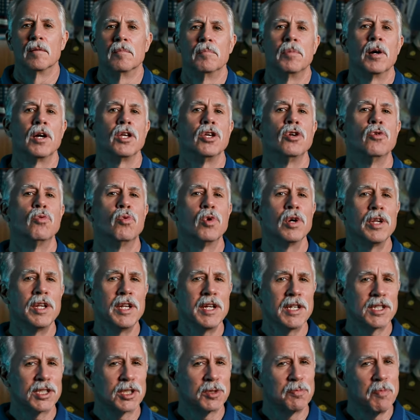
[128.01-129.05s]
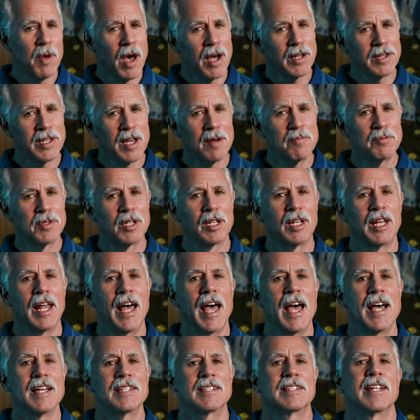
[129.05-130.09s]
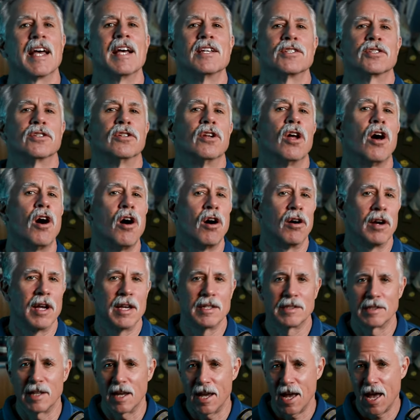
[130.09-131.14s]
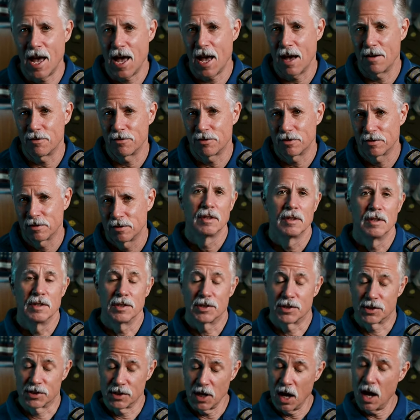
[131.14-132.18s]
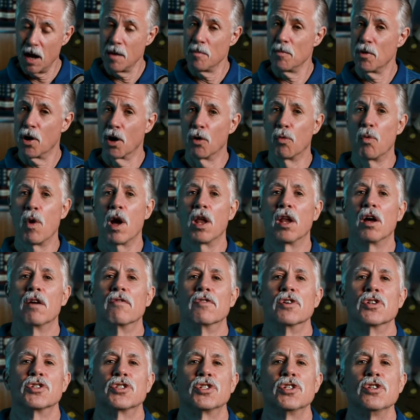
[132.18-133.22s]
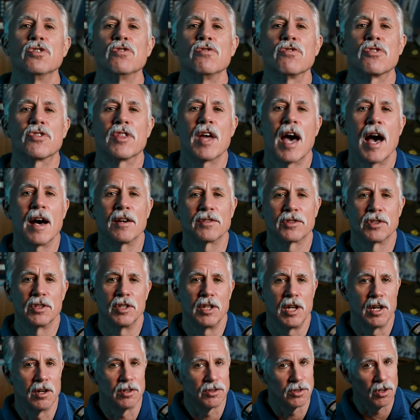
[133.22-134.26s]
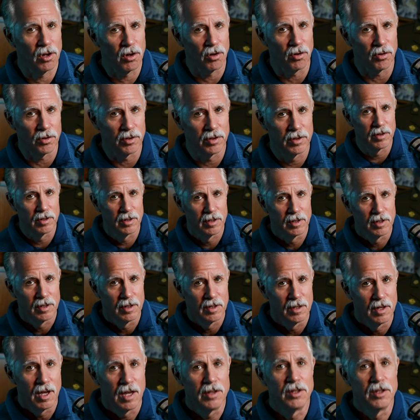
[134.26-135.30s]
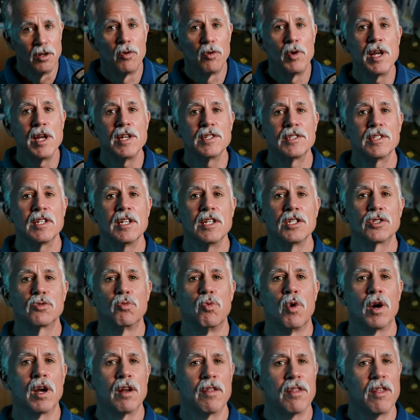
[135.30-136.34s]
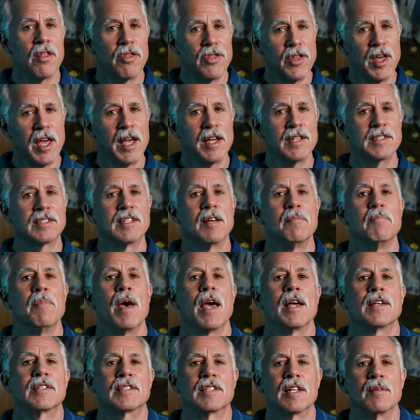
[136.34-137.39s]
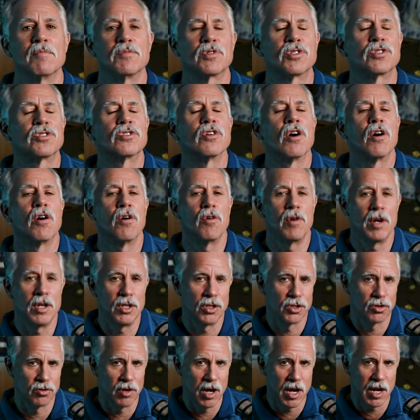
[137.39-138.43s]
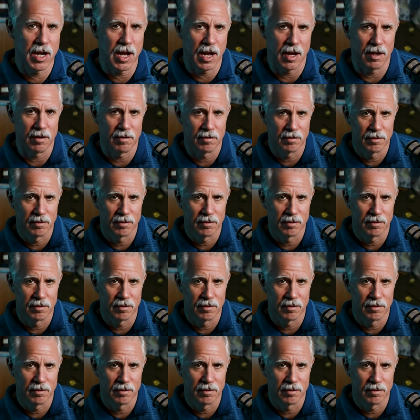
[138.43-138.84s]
But you wouldn't expect them to last as long as they have. And some are well over 2,000 years old. And the reason is one of the things that makes them so intriguing.